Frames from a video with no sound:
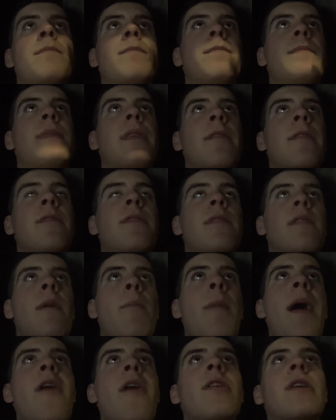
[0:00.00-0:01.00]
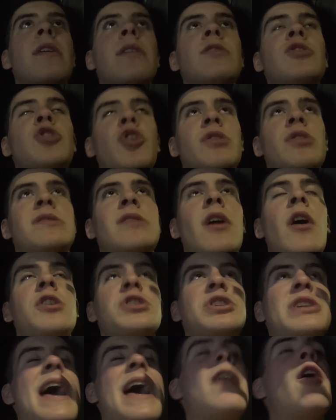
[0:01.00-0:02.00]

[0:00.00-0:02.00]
the American Josh Sargent, and